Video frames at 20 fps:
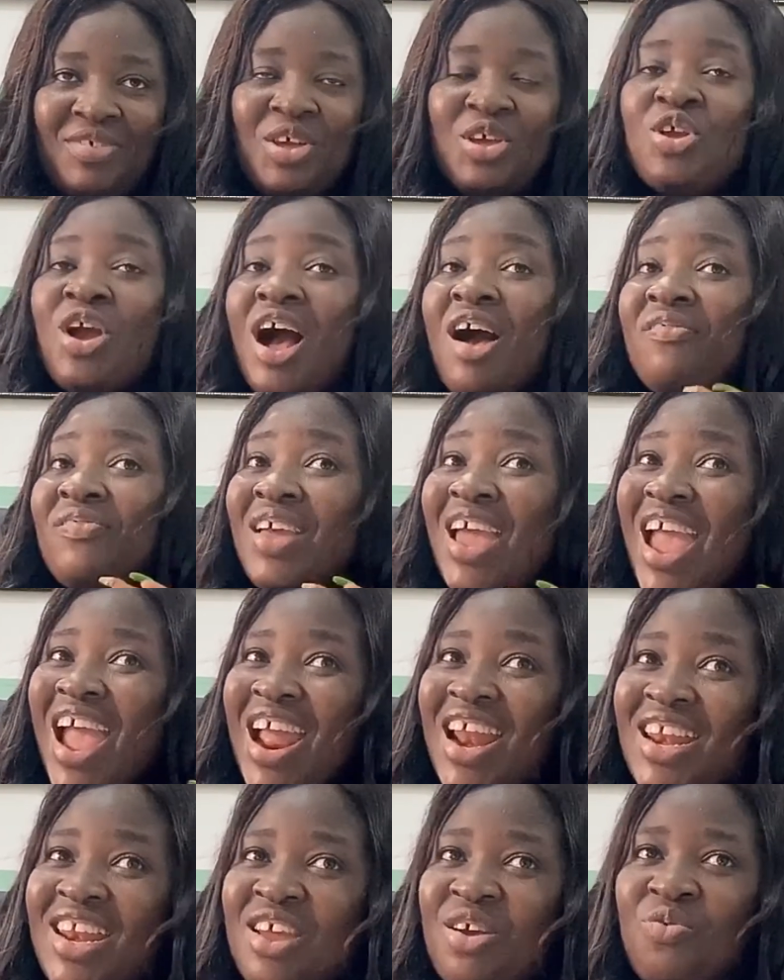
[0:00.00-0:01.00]
you have
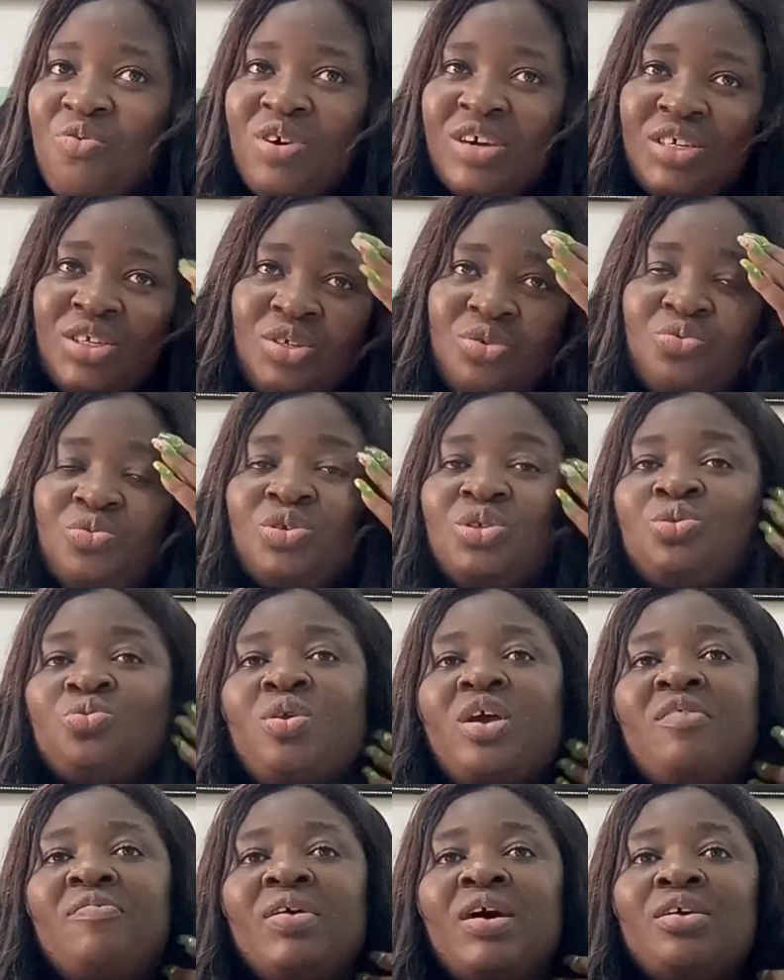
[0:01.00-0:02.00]
any question
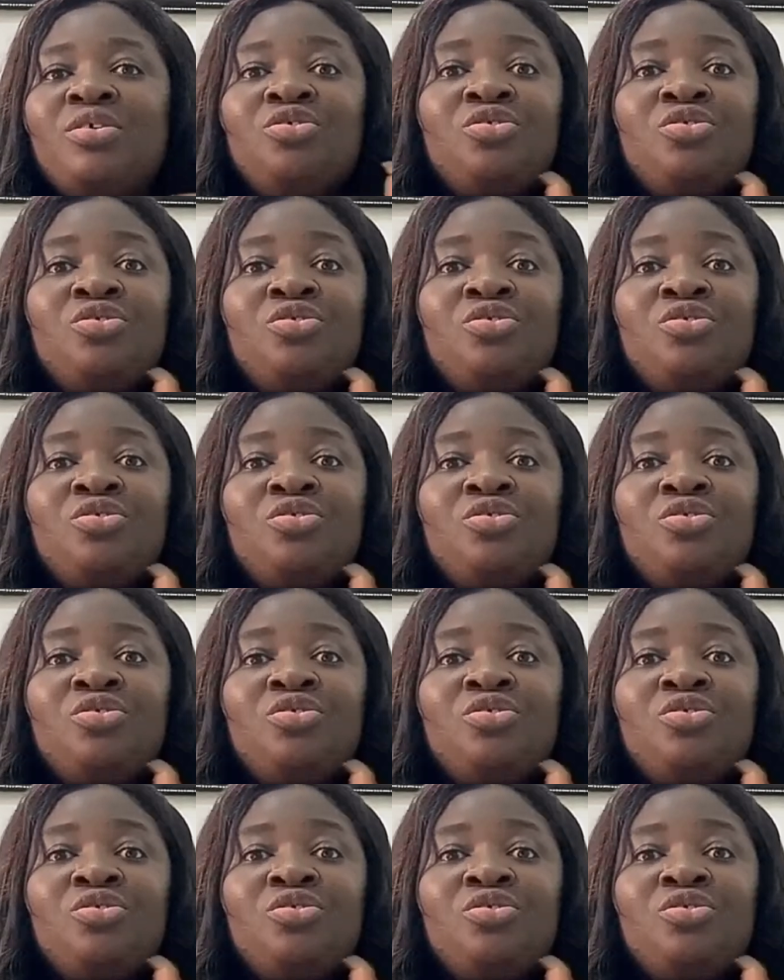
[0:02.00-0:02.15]
whatsoever,